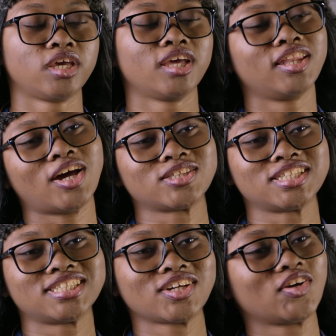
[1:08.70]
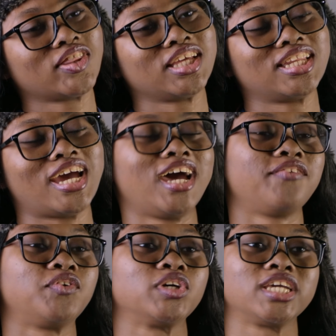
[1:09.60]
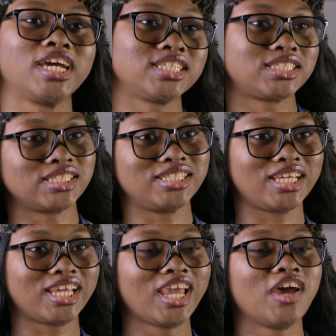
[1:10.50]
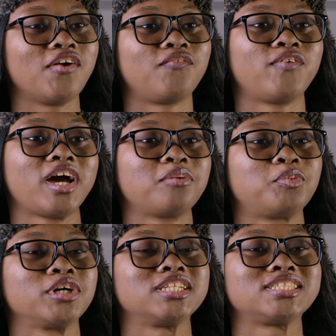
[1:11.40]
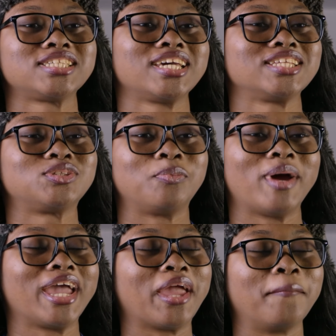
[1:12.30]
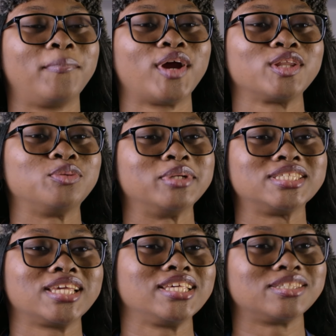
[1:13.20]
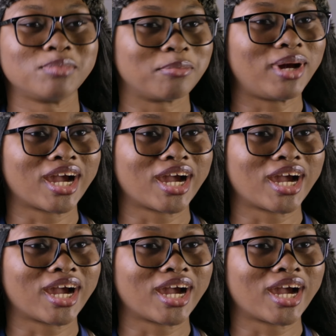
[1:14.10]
Now to the second thing that I have for you guys today. Fireboy decided to buy a brand new Mercedes Maybach